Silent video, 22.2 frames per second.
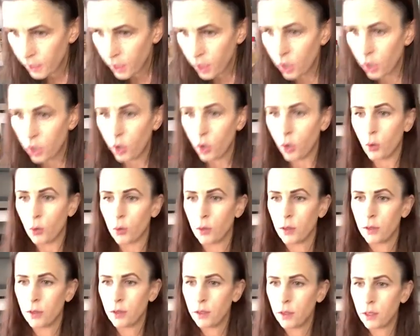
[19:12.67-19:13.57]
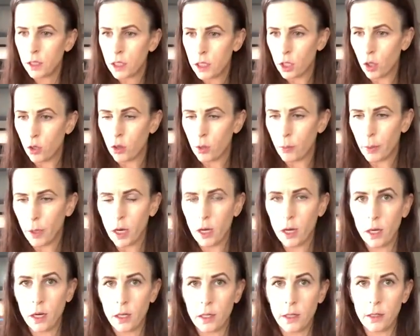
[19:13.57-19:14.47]
Oh, so the
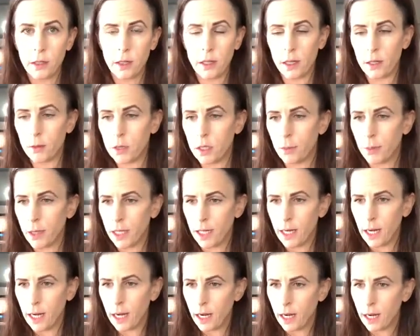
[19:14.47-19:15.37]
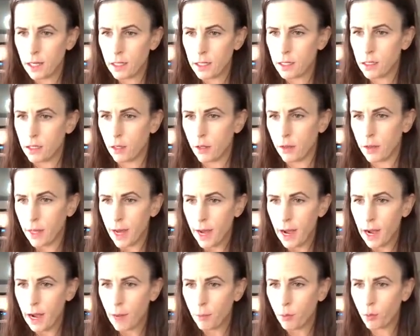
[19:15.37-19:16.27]
blog, um, somebody asked on the
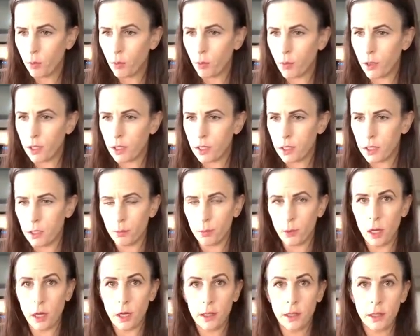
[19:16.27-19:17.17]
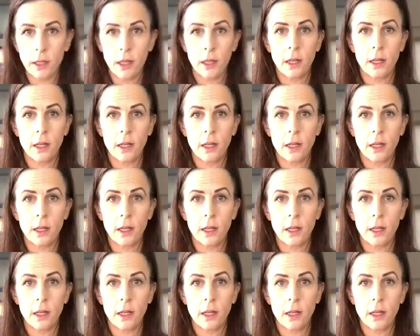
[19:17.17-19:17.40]
app, what is the blog?